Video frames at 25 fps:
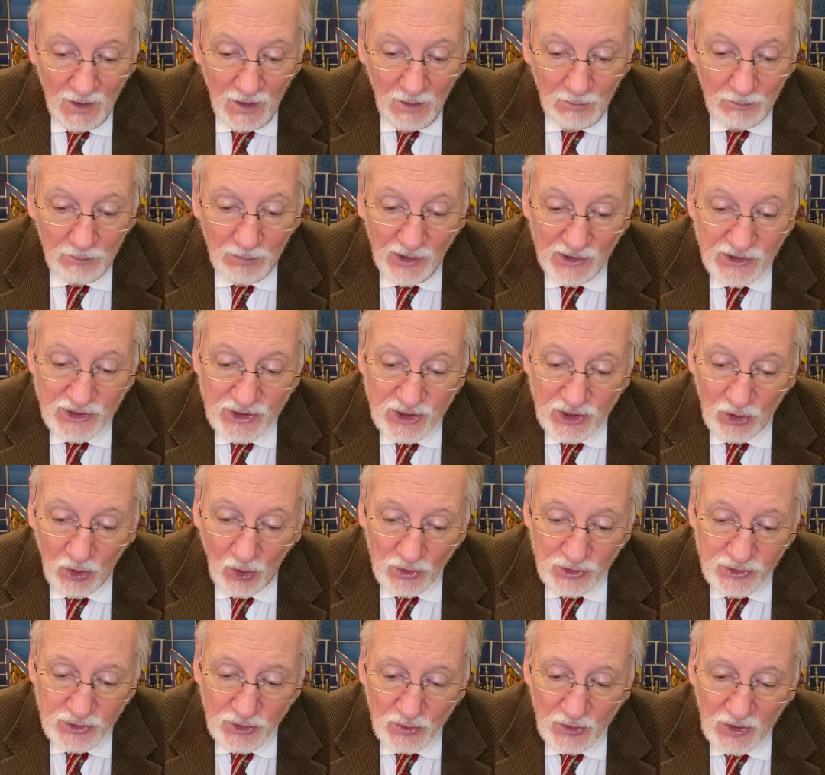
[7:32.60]
but she
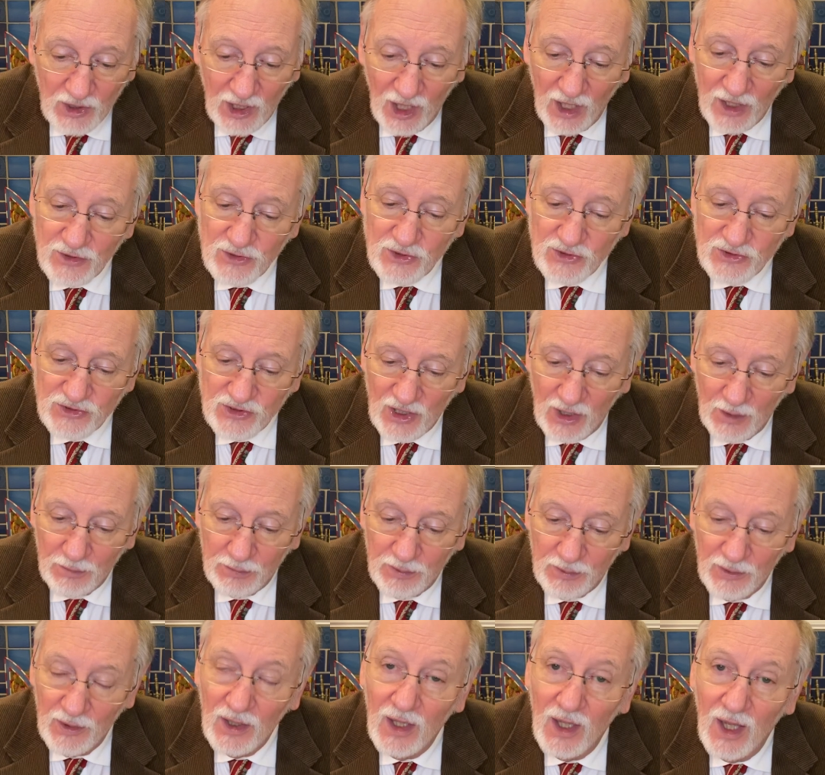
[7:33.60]
also conjures up
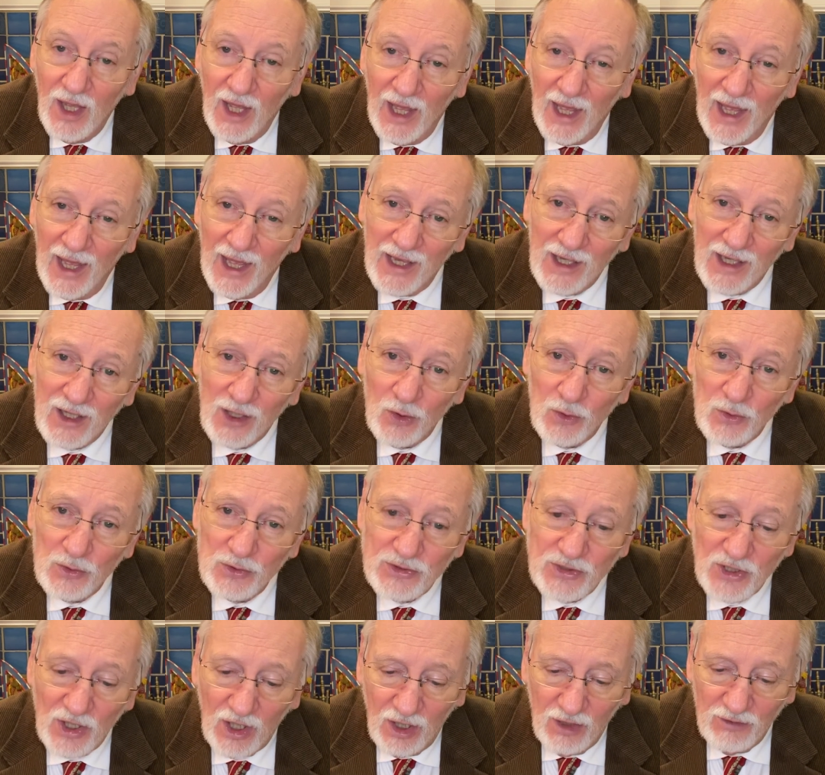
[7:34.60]

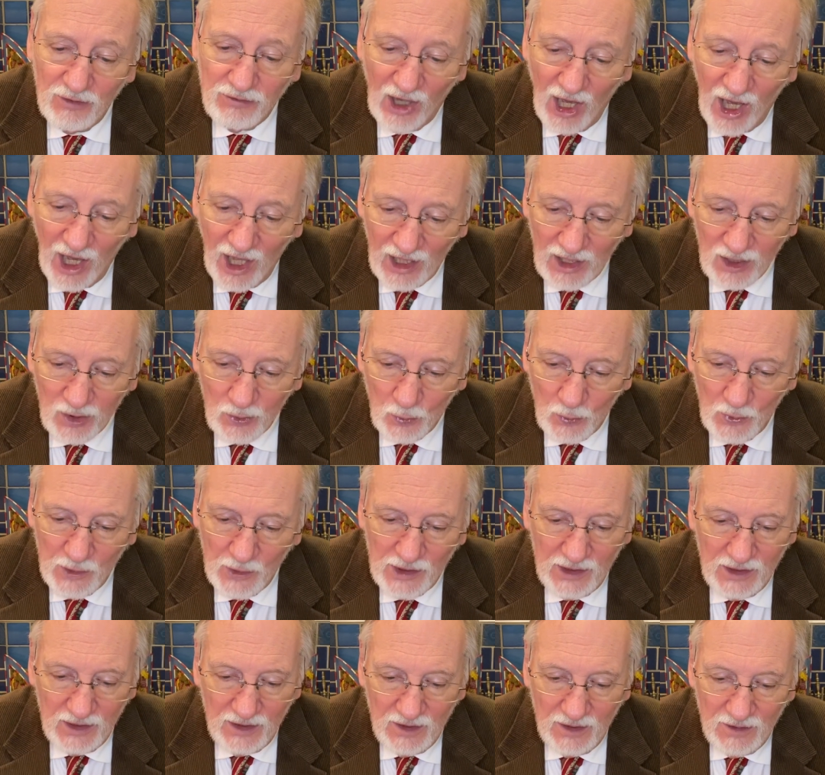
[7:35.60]
echoes of
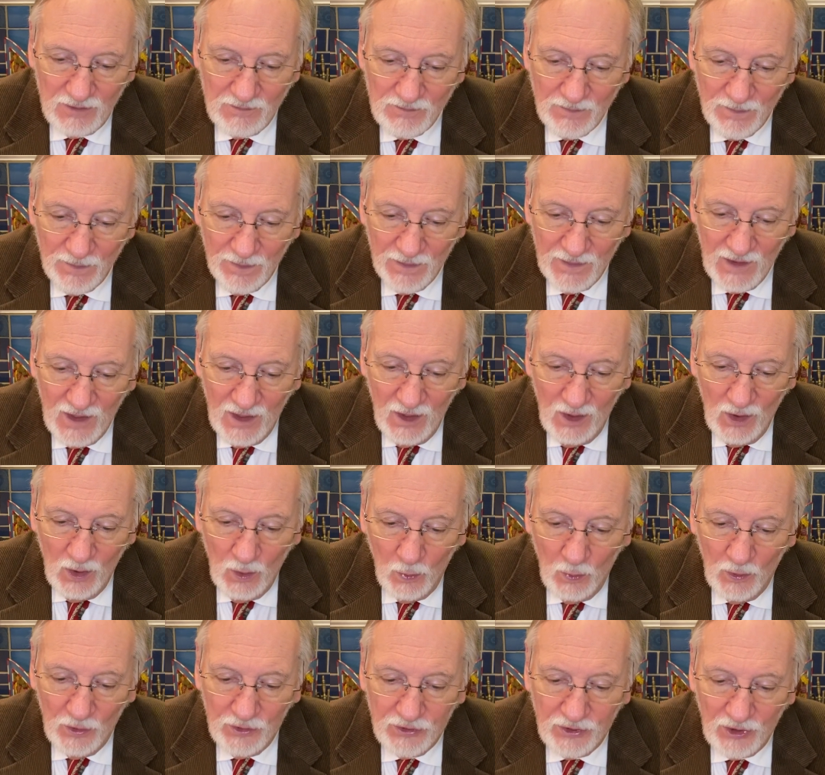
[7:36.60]
Halloween
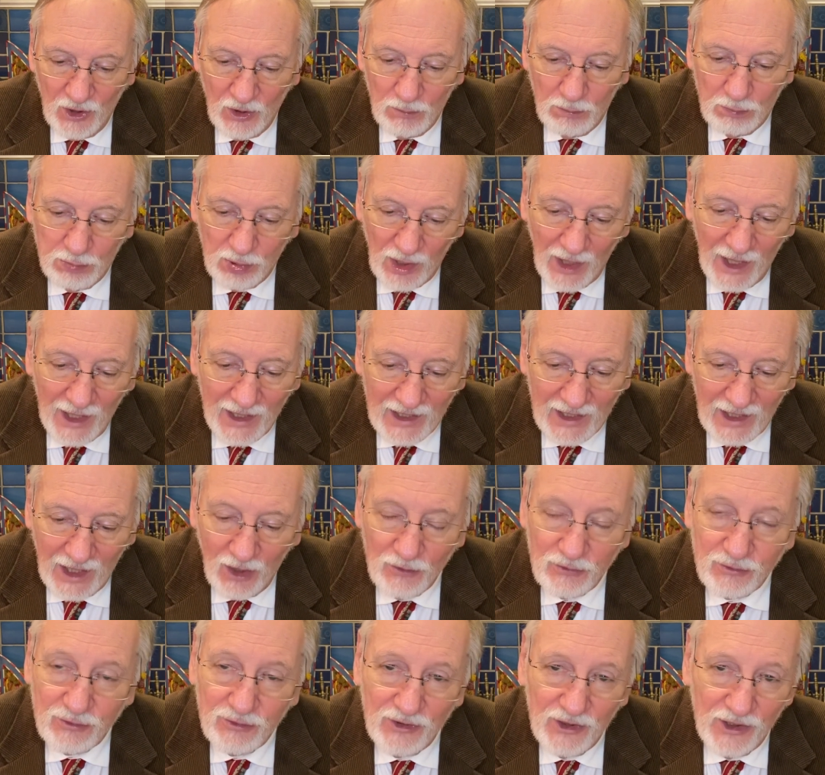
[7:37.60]
with her black
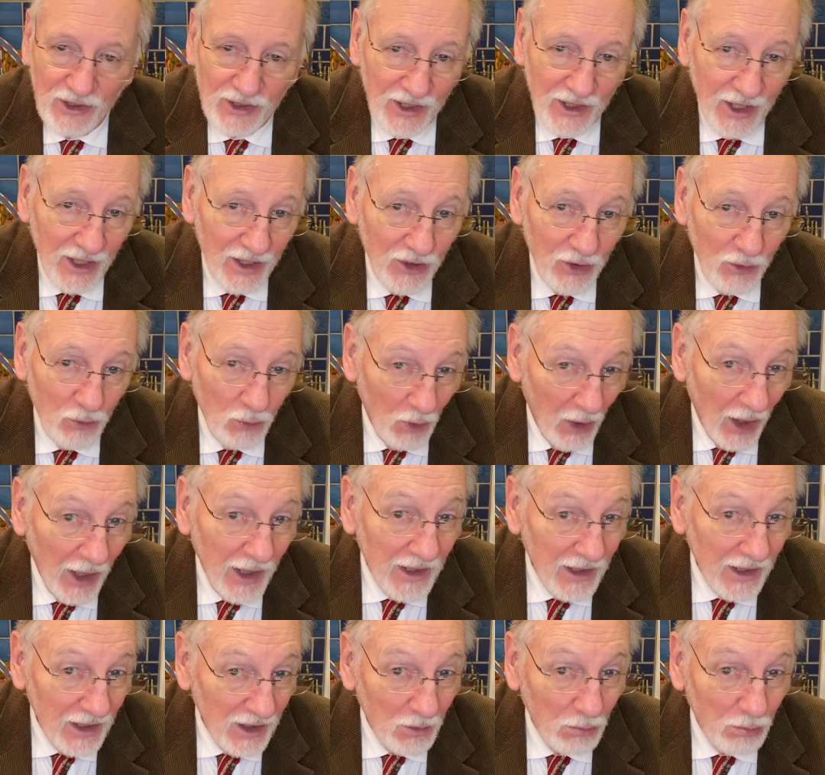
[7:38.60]
outfit and her
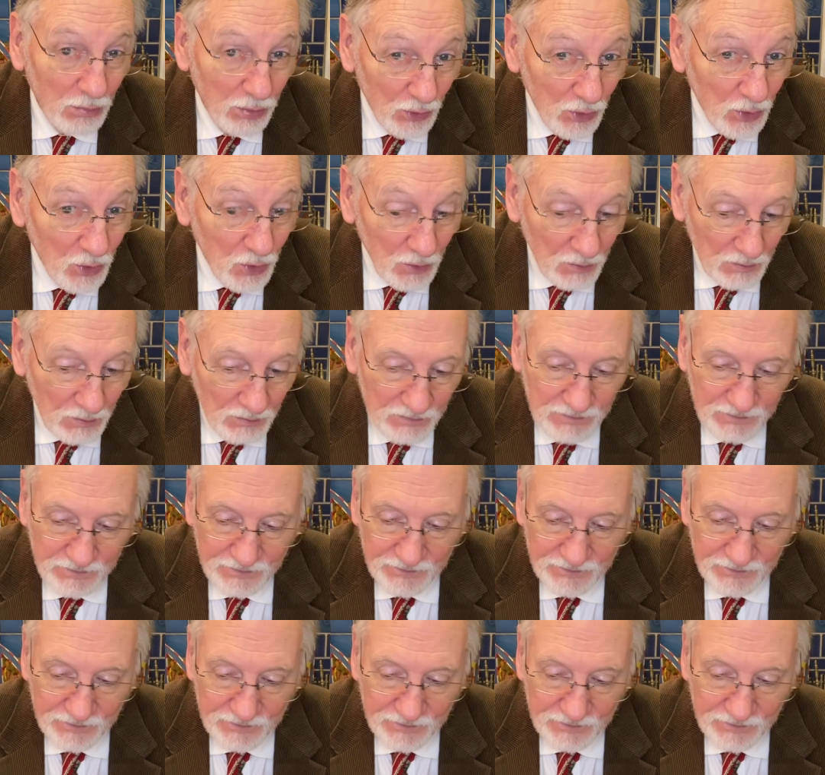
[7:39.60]
riding a broom.